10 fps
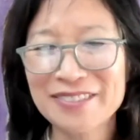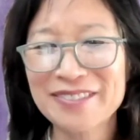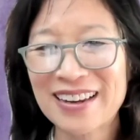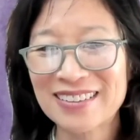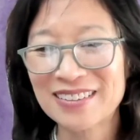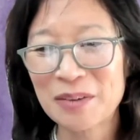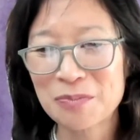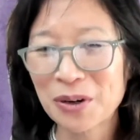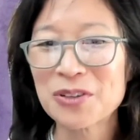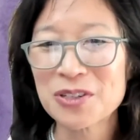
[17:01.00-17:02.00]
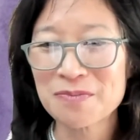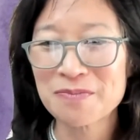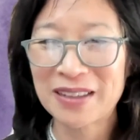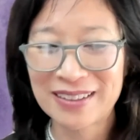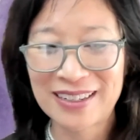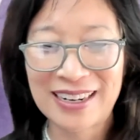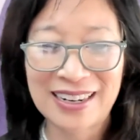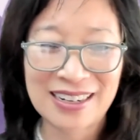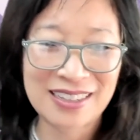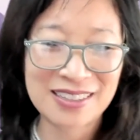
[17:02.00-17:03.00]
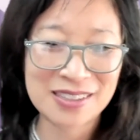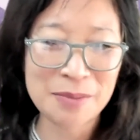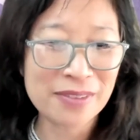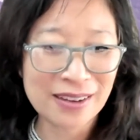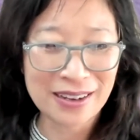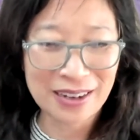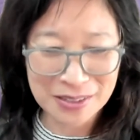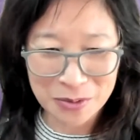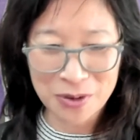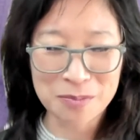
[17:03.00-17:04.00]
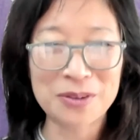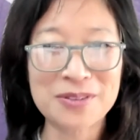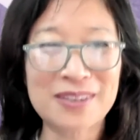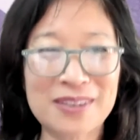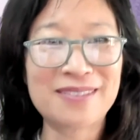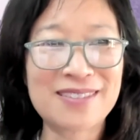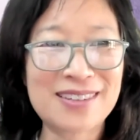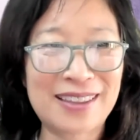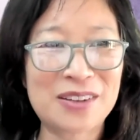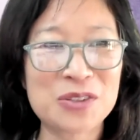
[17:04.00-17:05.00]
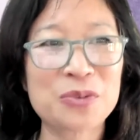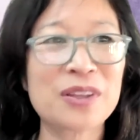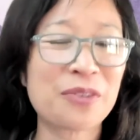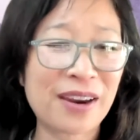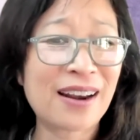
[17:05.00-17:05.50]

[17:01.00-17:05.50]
that approach, Melanie. And it's something I saw one person say that's really great.